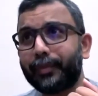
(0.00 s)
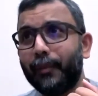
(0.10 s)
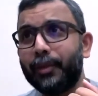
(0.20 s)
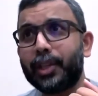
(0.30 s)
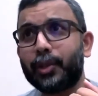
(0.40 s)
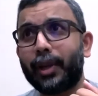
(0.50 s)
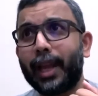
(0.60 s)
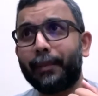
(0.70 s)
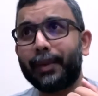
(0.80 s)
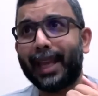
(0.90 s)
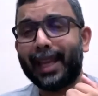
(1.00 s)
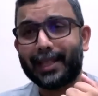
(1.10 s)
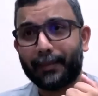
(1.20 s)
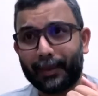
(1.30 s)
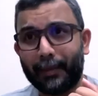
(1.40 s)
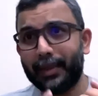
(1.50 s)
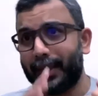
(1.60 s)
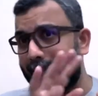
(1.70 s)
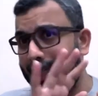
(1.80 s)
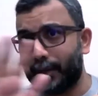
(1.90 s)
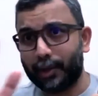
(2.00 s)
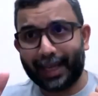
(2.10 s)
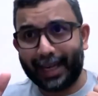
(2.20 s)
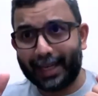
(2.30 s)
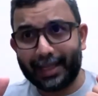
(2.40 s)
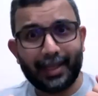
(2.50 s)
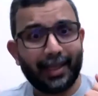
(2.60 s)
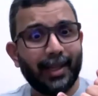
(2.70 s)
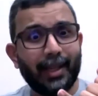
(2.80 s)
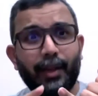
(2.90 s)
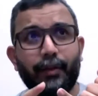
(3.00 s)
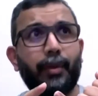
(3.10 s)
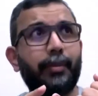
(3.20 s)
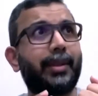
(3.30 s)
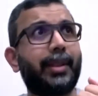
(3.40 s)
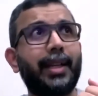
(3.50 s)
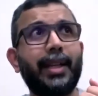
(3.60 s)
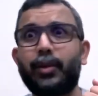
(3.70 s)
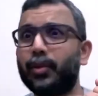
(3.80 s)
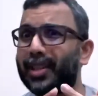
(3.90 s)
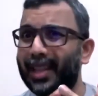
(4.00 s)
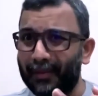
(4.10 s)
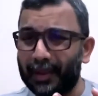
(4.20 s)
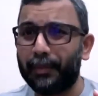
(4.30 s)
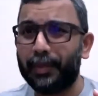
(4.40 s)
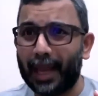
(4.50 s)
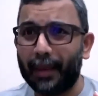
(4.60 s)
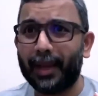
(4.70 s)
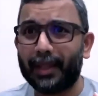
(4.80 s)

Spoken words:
which is going to happen 8 September. Clear your calendar from 3 to 7 p.m.